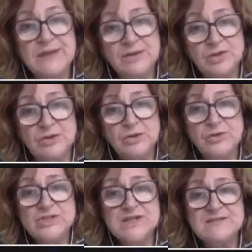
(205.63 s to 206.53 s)

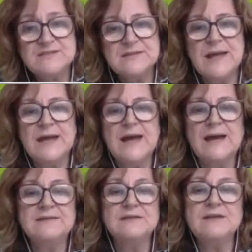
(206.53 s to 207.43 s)
technologies
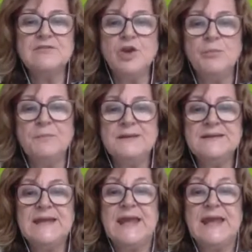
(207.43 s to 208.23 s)
under development,